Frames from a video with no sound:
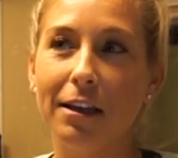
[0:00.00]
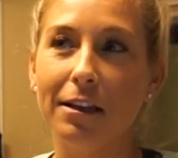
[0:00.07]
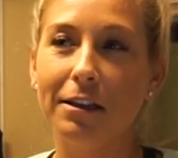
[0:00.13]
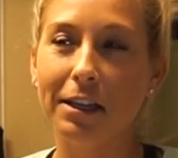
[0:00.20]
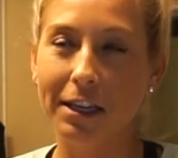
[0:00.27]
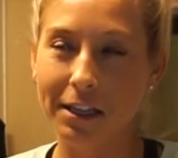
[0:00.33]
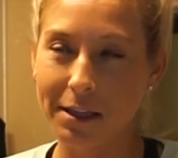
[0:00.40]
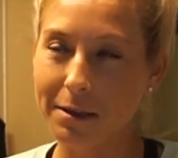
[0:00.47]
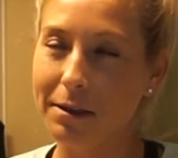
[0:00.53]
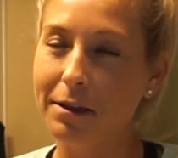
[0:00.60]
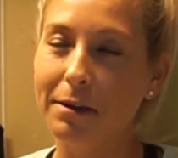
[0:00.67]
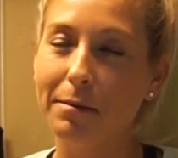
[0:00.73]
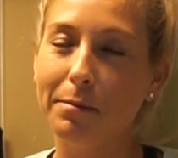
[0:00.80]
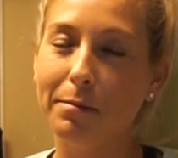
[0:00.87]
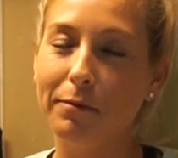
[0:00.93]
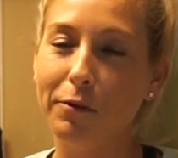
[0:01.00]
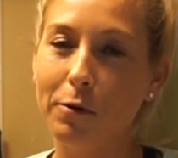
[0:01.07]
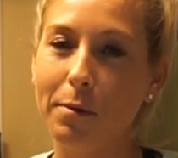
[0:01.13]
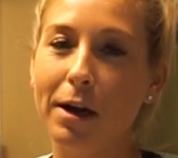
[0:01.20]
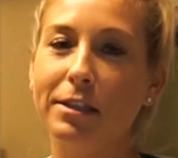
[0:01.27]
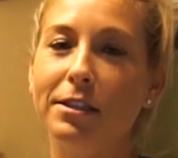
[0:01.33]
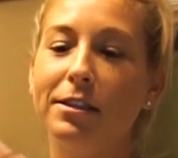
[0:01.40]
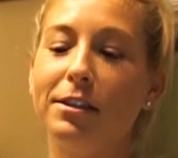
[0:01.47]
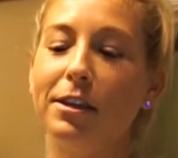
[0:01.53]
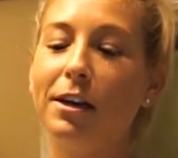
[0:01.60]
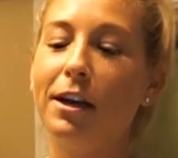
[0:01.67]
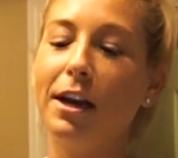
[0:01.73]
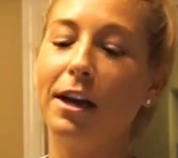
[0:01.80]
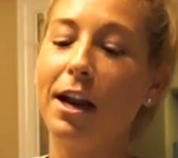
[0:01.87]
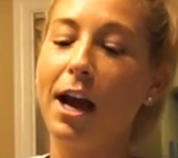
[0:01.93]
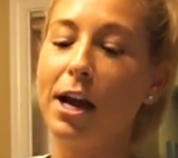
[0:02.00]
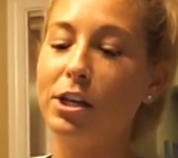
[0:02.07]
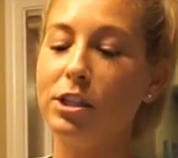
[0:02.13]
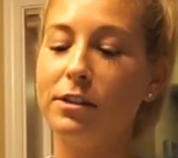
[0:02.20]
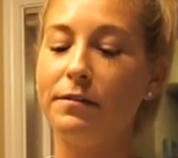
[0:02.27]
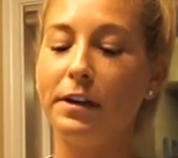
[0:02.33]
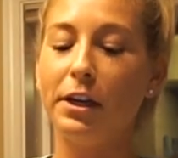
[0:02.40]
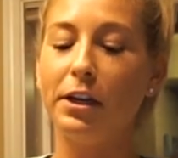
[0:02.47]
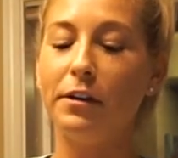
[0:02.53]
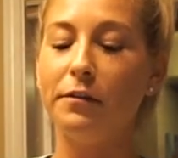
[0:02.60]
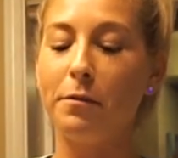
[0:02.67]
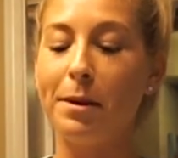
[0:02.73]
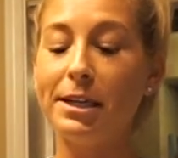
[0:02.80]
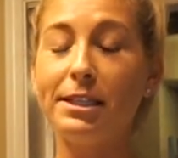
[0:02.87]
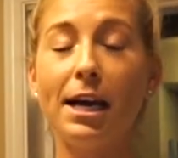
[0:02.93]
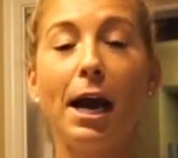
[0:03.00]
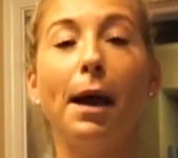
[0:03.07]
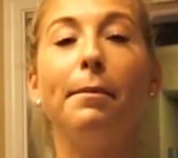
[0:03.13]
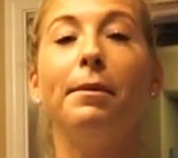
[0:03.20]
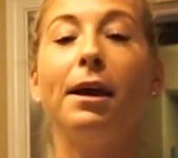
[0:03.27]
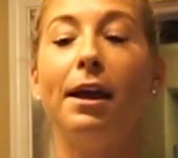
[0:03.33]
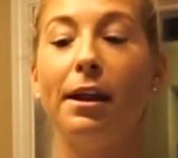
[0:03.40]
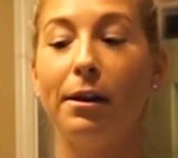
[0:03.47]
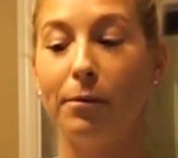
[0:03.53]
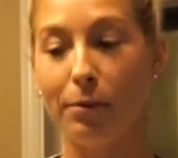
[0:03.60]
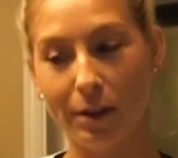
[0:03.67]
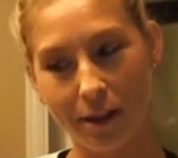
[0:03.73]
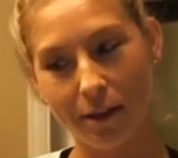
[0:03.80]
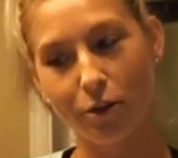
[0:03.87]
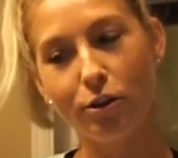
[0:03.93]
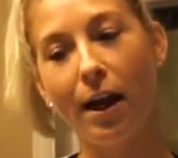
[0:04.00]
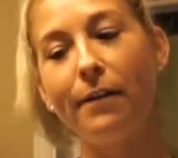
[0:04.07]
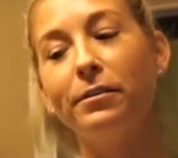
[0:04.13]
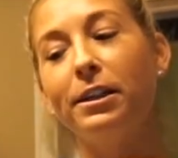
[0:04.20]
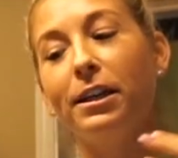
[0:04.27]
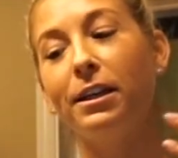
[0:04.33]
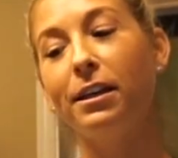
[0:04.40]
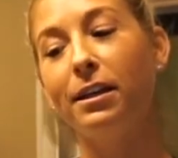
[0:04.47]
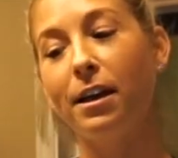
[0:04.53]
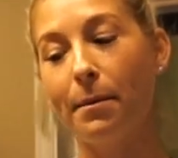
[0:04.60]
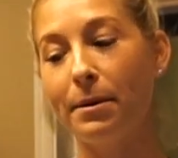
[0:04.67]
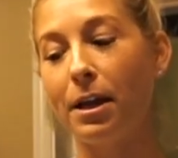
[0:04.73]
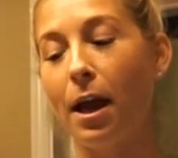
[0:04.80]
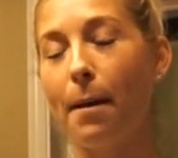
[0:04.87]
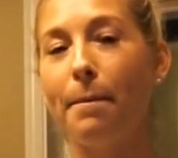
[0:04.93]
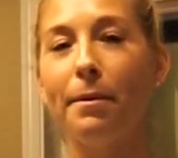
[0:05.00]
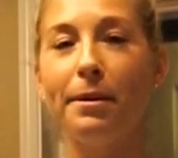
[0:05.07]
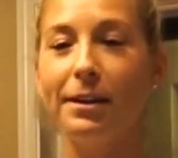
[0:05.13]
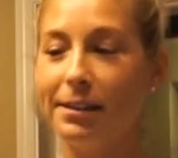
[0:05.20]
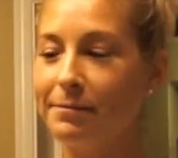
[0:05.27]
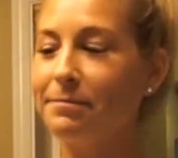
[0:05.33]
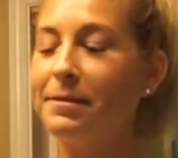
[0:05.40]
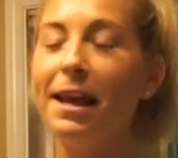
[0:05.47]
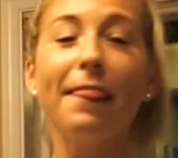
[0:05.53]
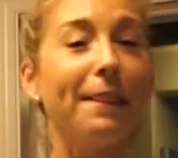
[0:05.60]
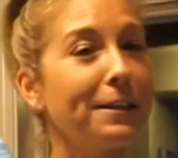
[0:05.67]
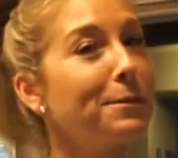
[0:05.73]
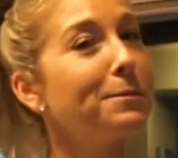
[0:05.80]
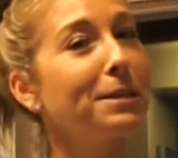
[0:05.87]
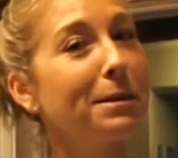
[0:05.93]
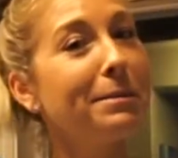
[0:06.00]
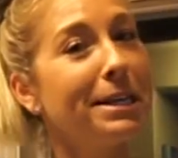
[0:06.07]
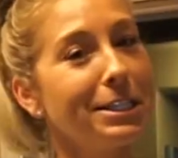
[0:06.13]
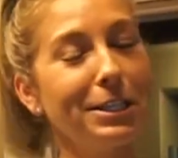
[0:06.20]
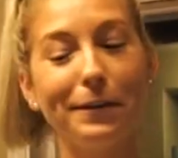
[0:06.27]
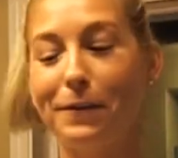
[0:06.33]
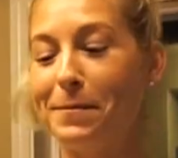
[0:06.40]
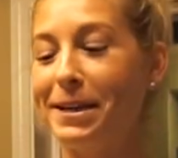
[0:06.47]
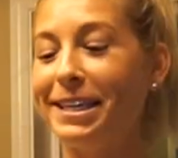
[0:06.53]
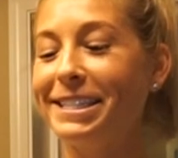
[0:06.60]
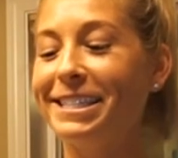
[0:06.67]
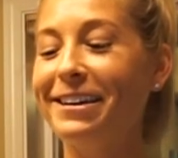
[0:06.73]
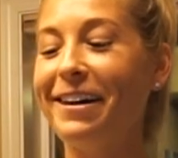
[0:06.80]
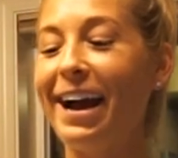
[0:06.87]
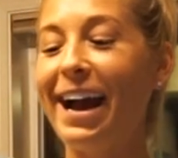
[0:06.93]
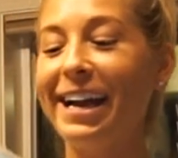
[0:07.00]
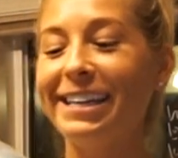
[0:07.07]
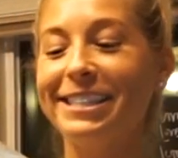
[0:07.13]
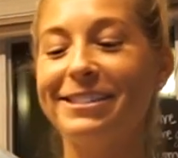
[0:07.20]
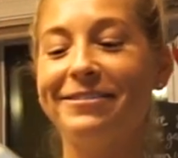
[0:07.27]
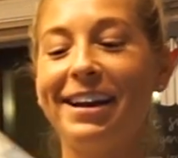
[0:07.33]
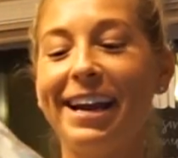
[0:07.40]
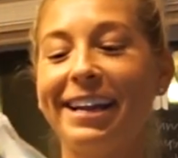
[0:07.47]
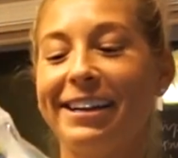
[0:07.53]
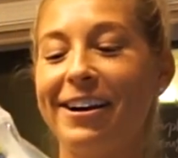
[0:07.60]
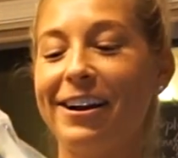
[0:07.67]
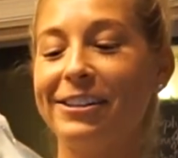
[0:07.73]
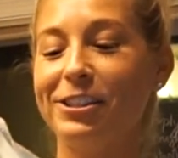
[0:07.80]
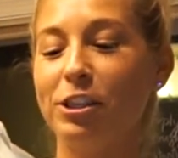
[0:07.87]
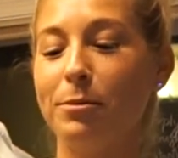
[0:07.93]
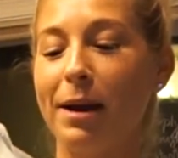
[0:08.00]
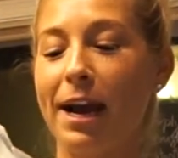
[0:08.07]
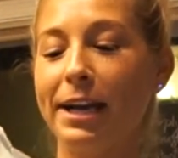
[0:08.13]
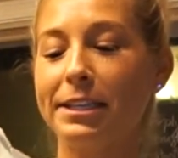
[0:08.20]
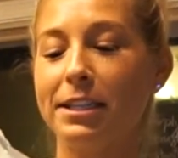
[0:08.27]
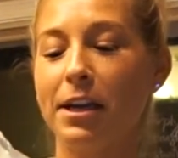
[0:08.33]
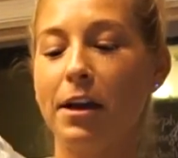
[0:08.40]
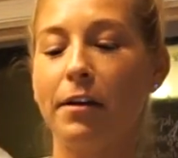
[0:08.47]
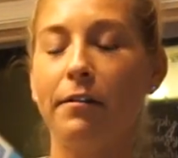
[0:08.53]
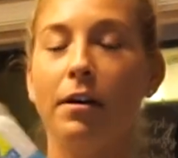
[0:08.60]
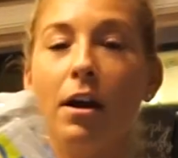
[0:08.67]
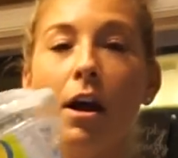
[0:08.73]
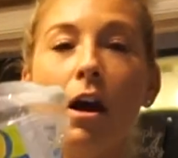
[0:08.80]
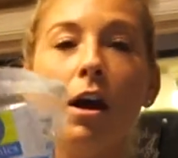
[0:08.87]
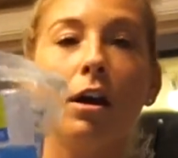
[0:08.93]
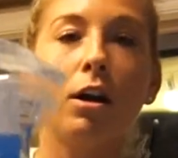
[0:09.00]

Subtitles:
cleaning the food processor, and I just figured for my time and with traveling coming up, this was gonna be easier for me. So I just went and got 2 bags of